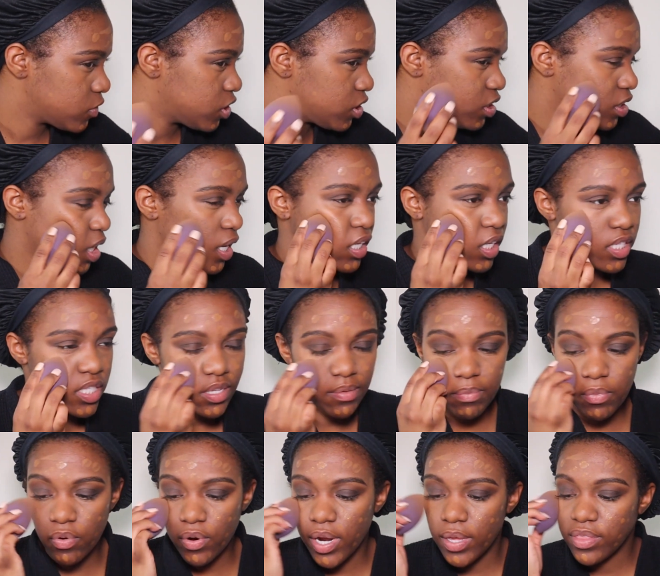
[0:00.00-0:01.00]
should I get
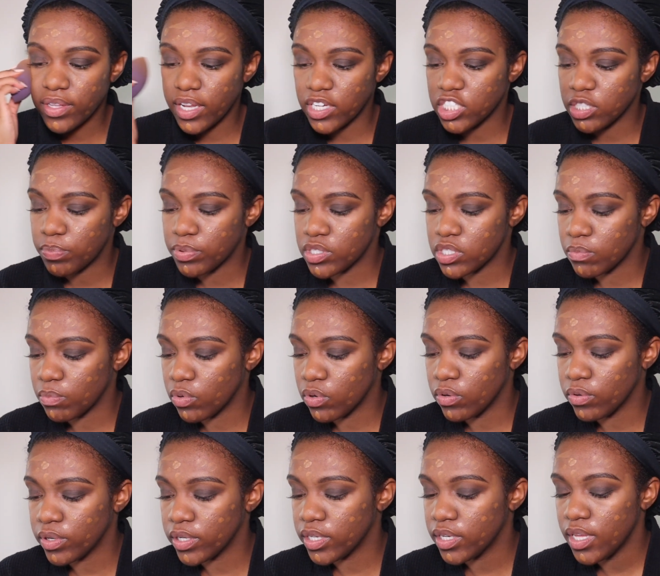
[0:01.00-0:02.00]
some more? I think I should put some
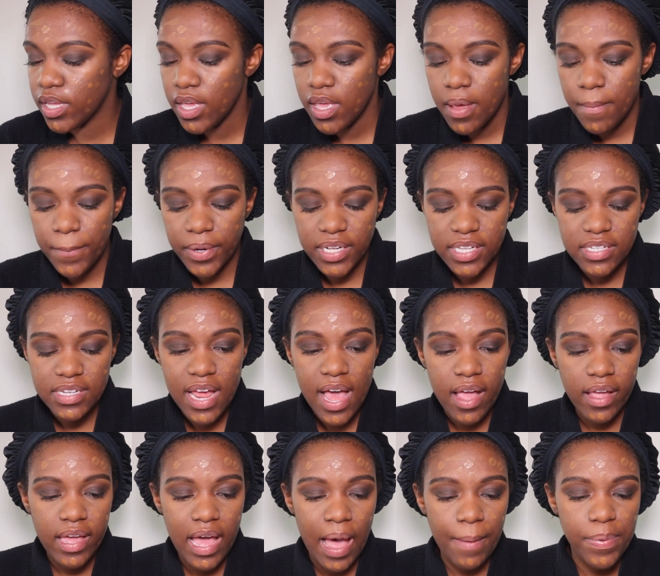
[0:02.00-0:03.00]
more on. But it's
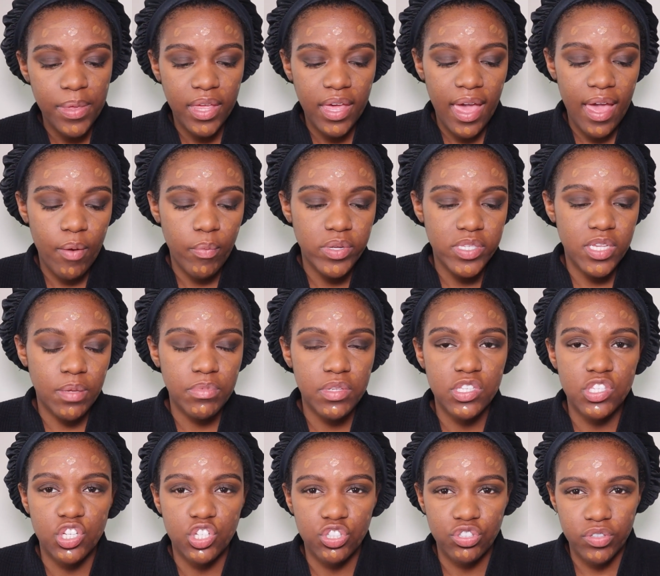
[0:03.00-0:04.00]
not copycat when
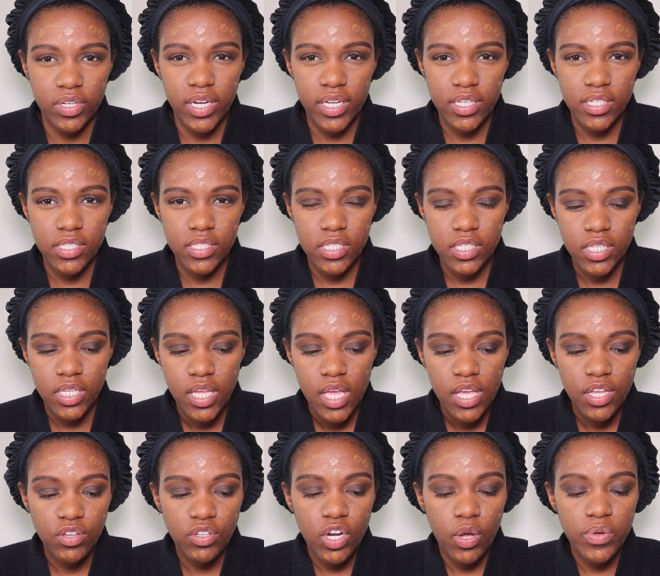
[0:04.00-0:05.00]
something's a trend.
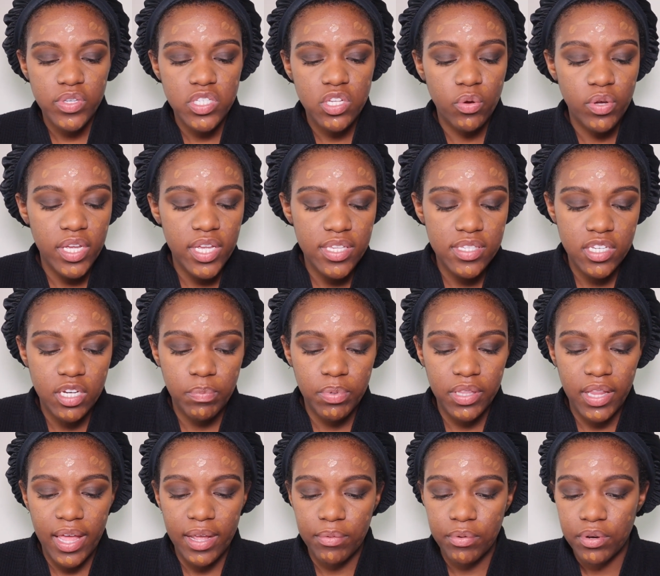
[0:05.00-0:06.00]
You know, it's so easy to
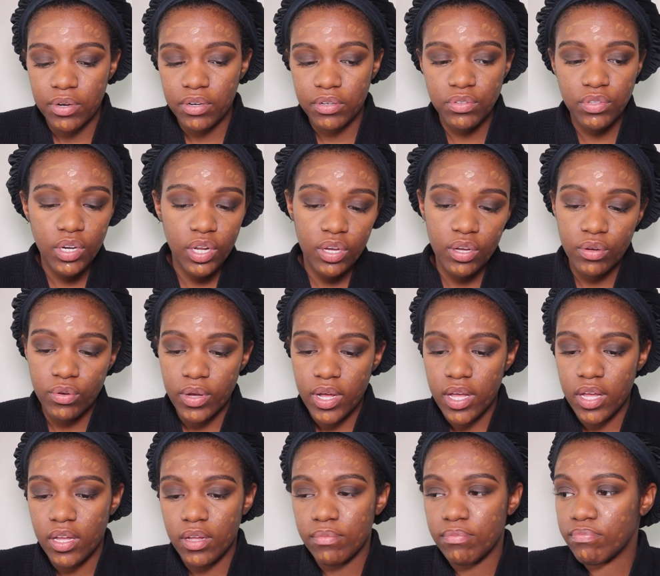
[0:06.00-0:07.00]
be like, well, you know,
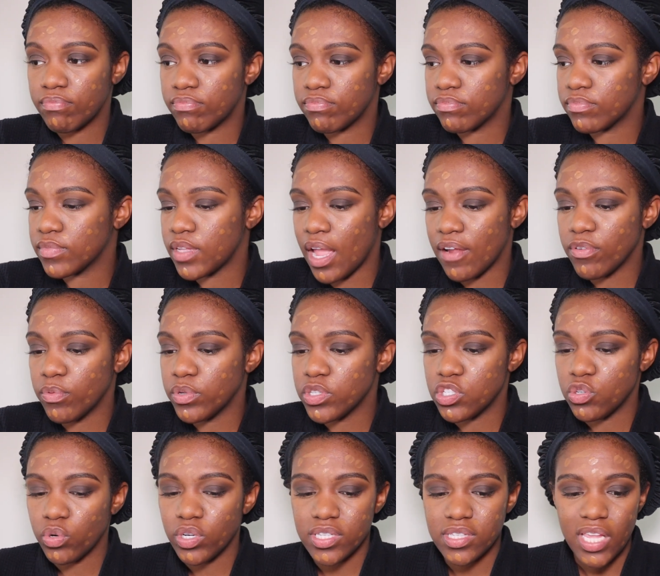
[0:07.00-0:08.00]

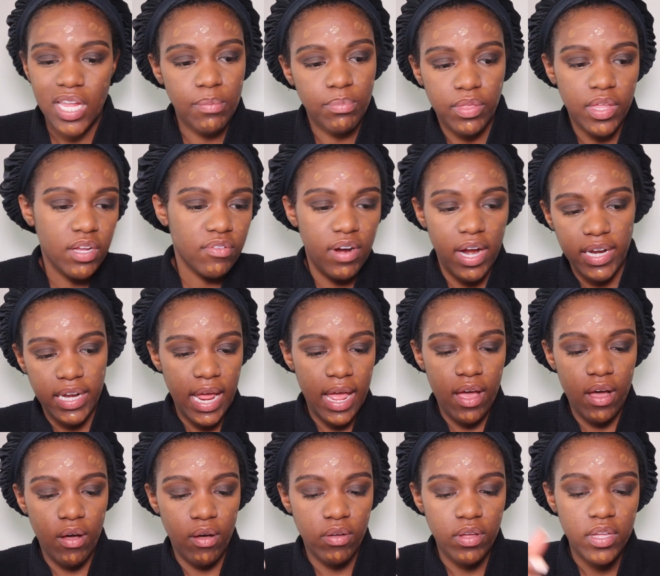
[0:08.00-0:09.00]
everyone's doing the same thing right
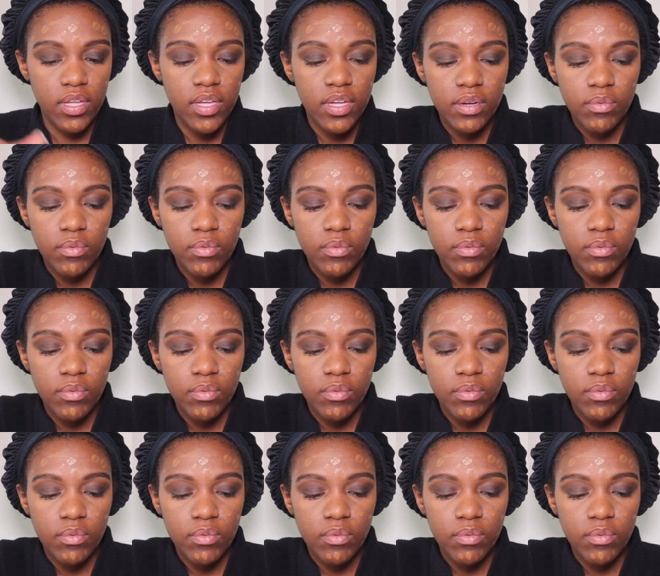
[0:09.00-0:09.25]
now.